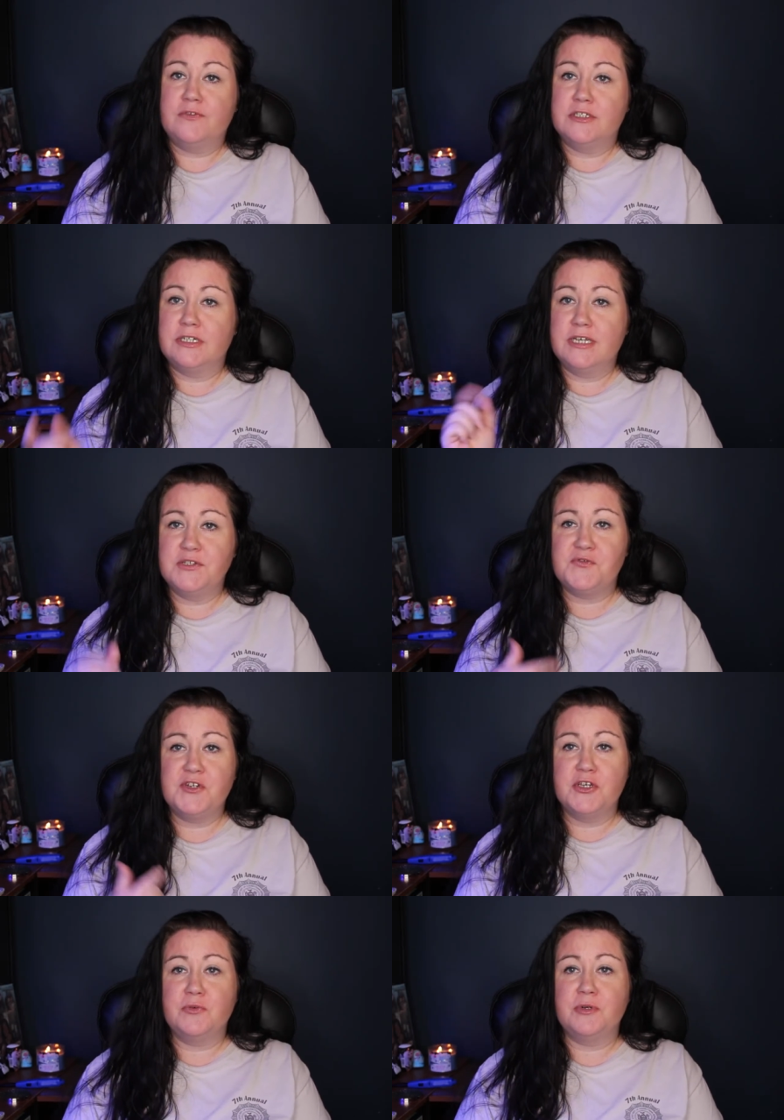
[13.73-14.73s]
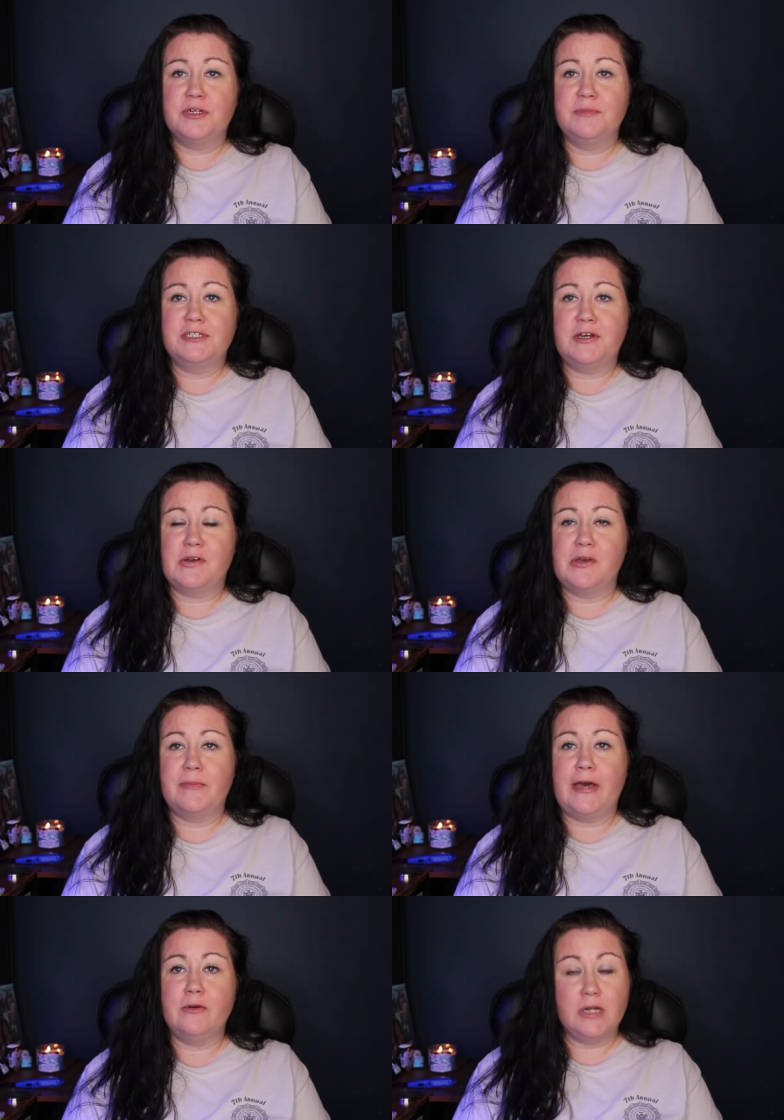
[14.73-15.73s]
For today's video, we're going to be talking
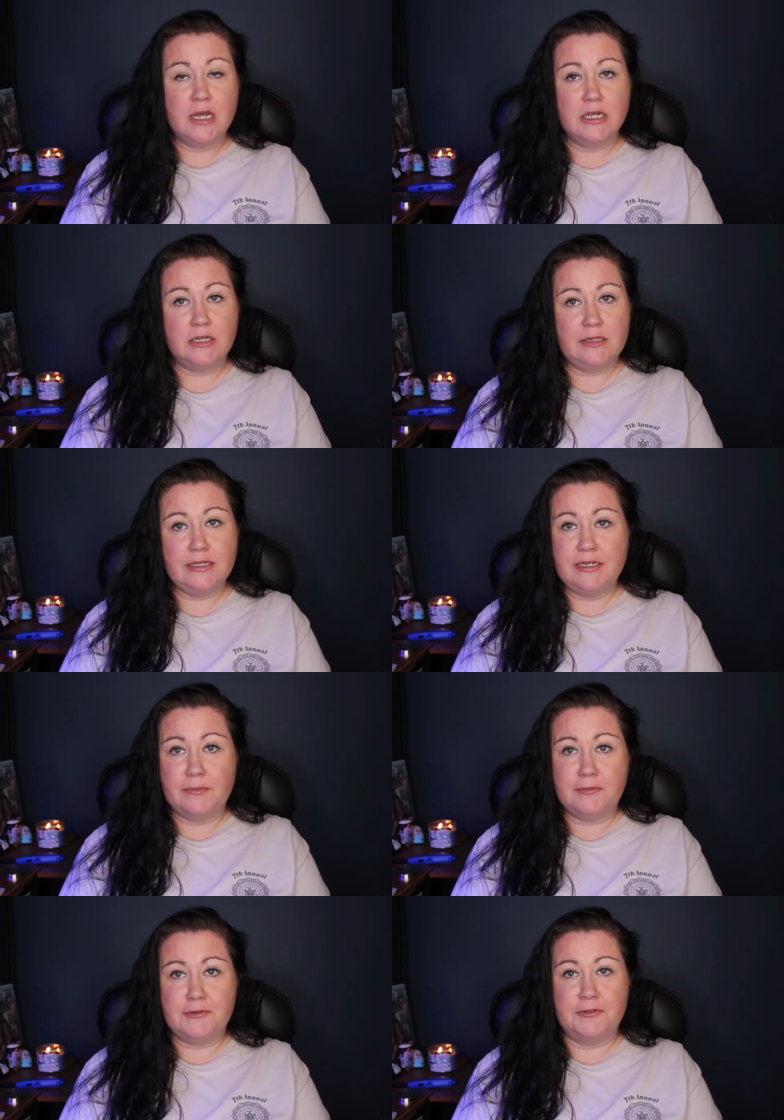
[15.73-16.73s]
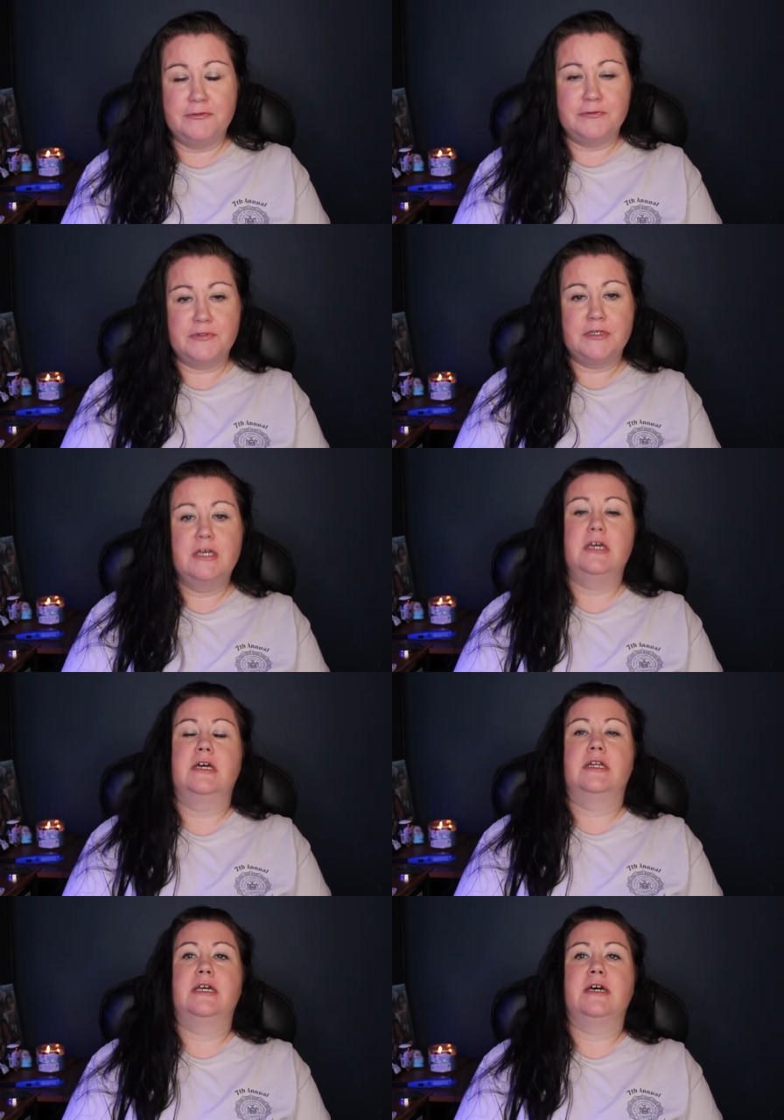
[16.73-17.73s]
about cleanup crews.
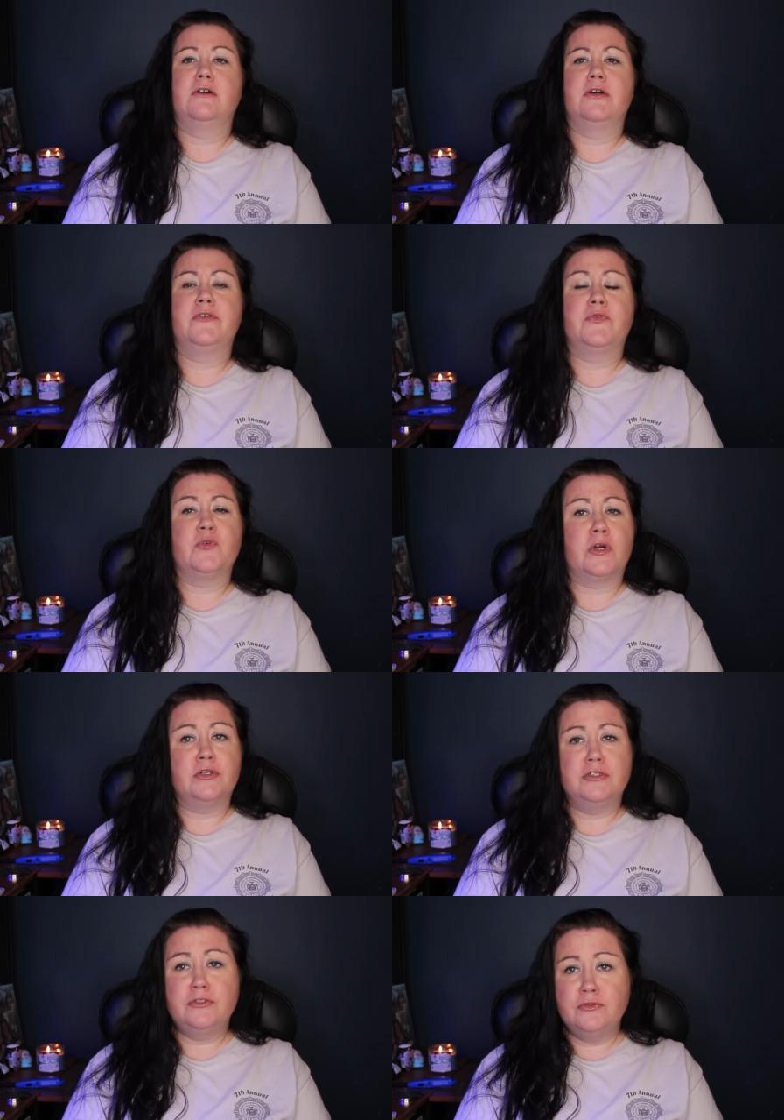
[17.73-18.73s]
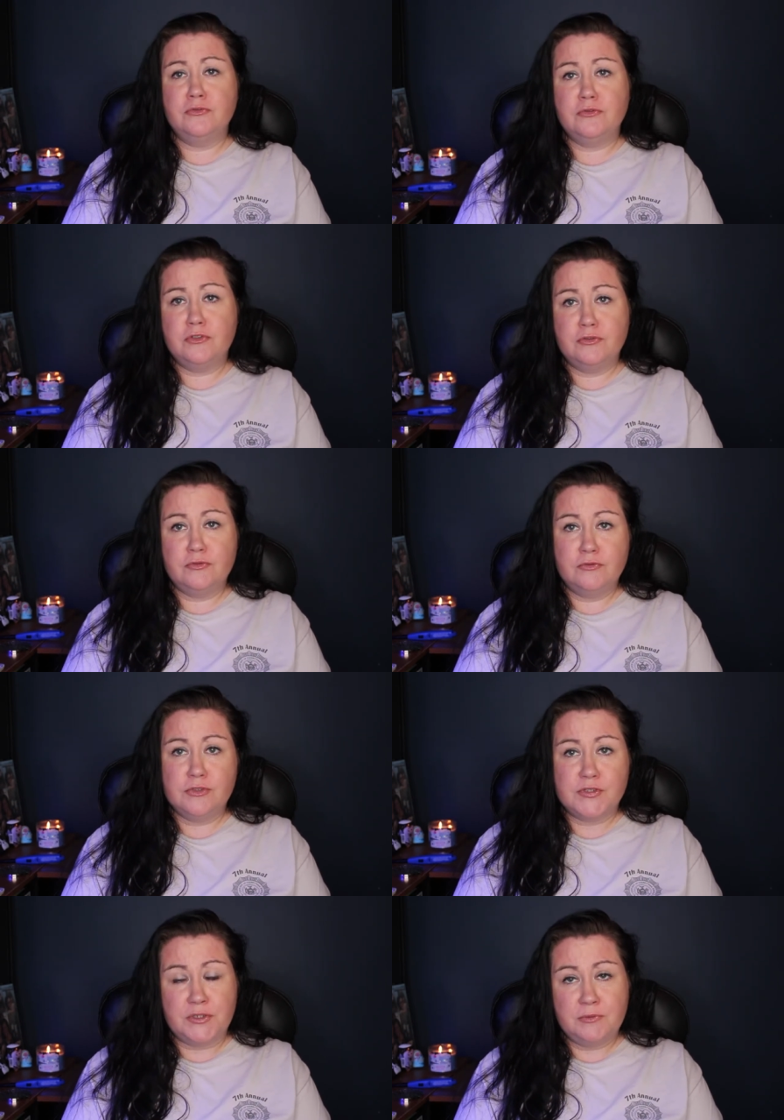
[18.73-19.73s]
Now, if you are new to
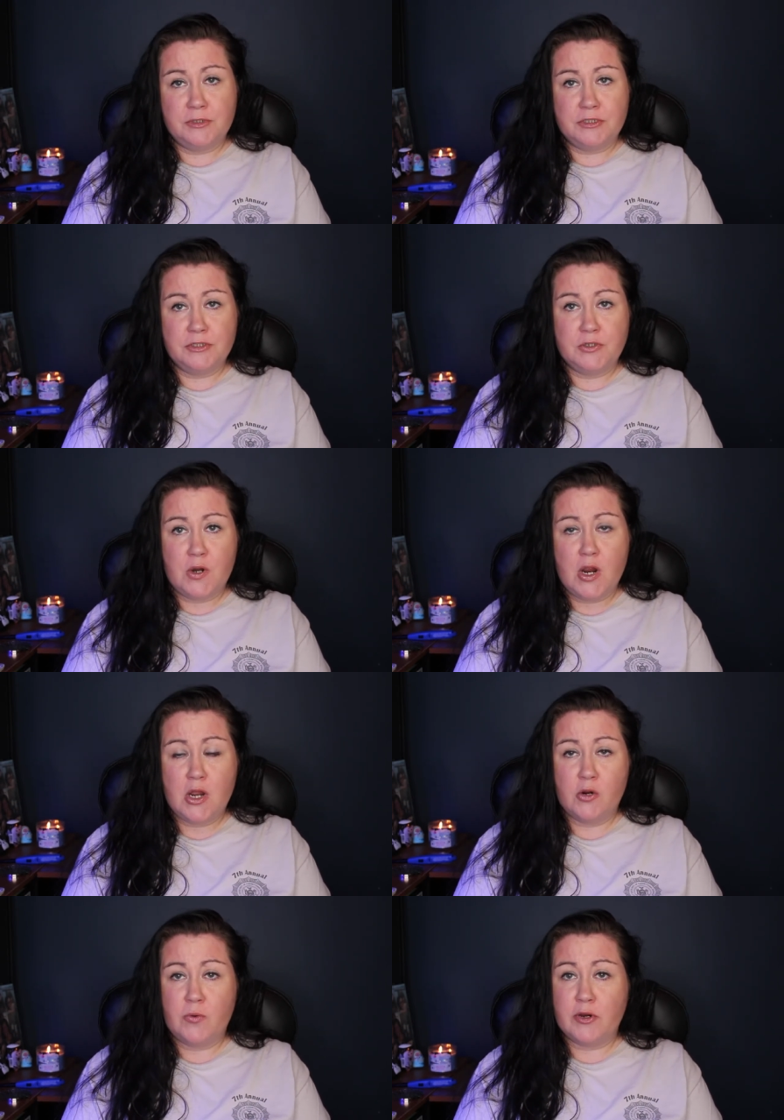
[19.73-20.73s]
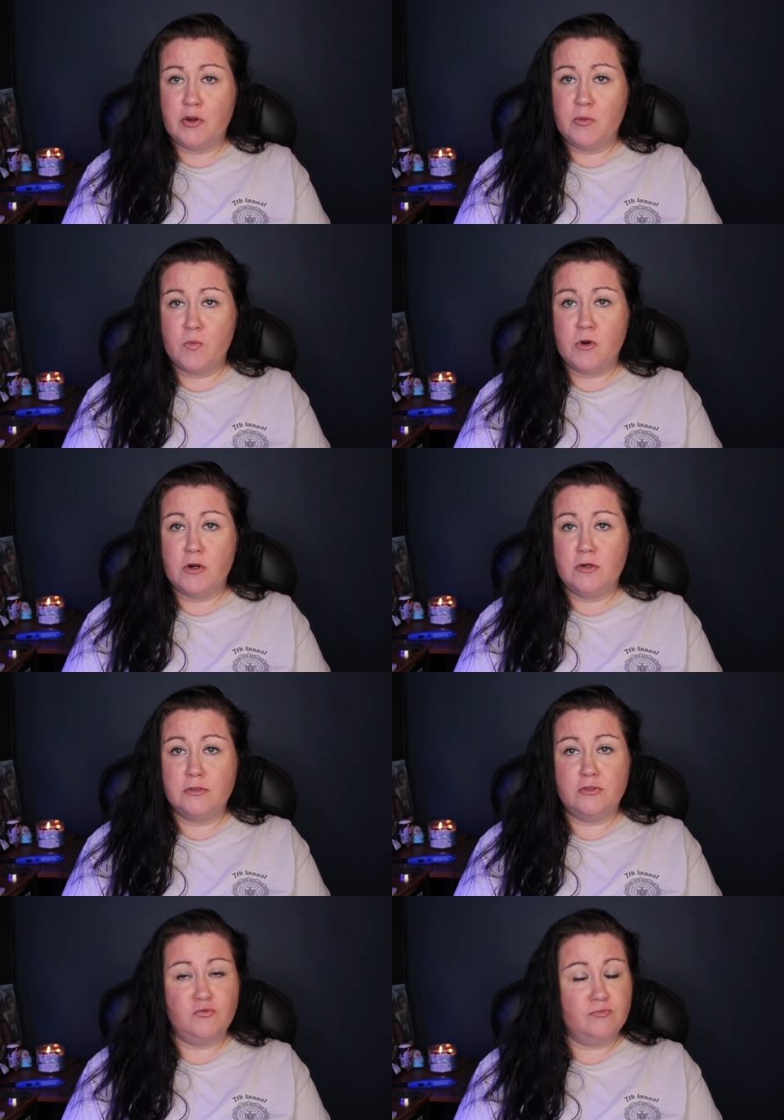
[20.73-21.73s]
the saltwater aquarium
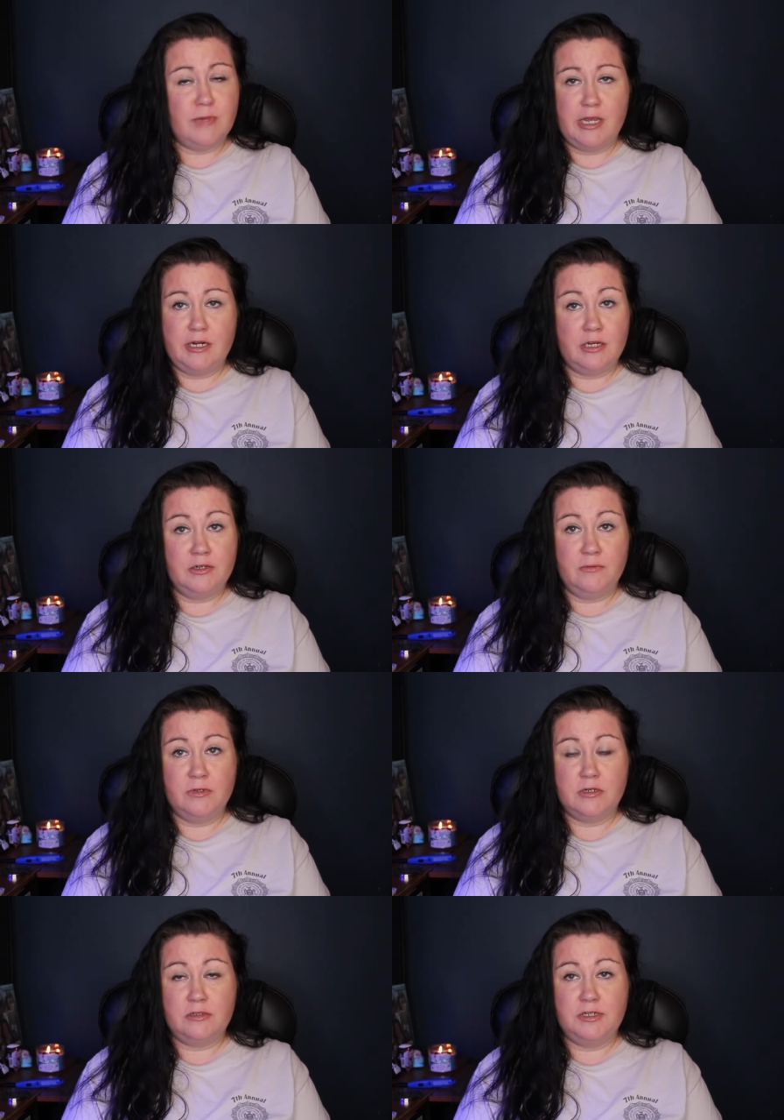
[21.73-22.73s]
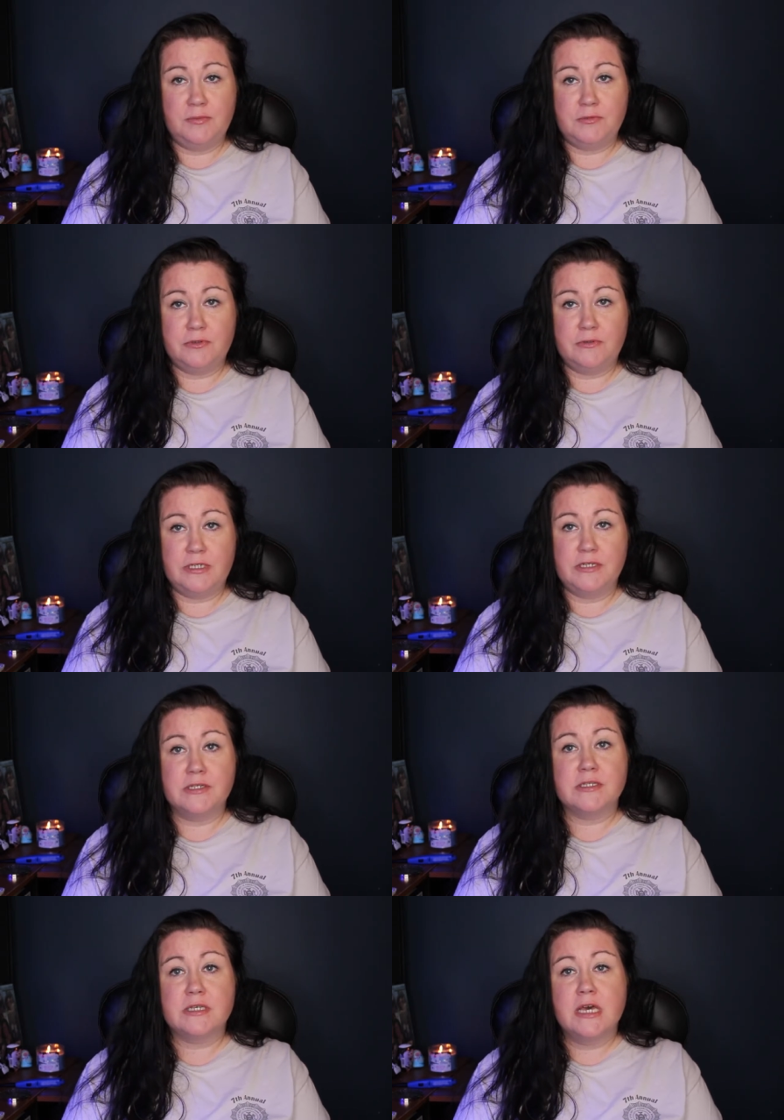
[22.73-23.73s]
world, you might not know what a cleanup crew
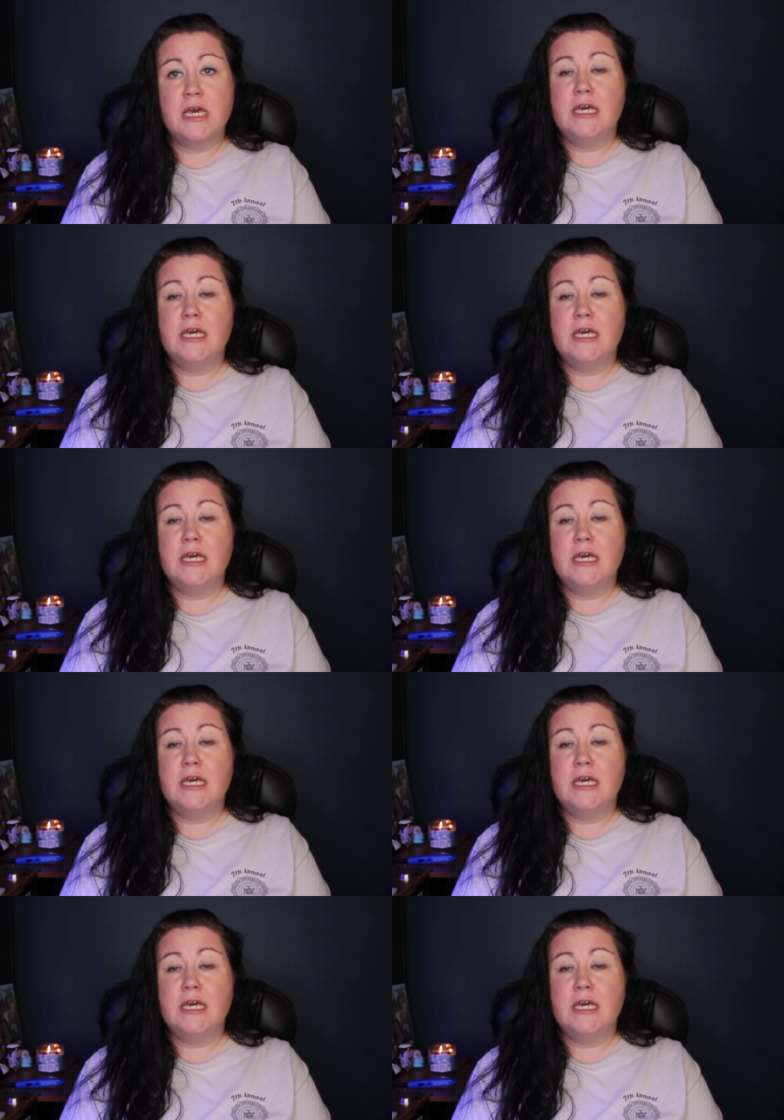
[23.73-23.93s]
is.